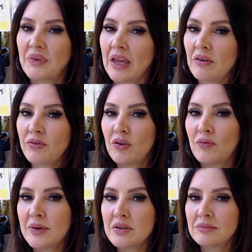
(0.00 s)
If you've
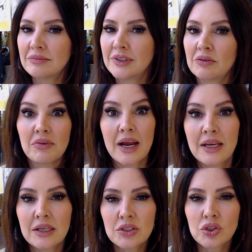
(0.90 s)
been,
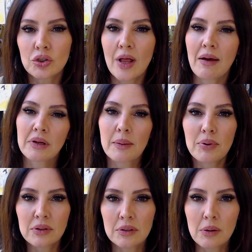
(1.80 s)
writing in a journal, how can I
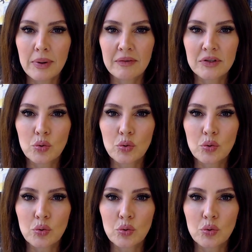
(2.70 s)
put a little bit of a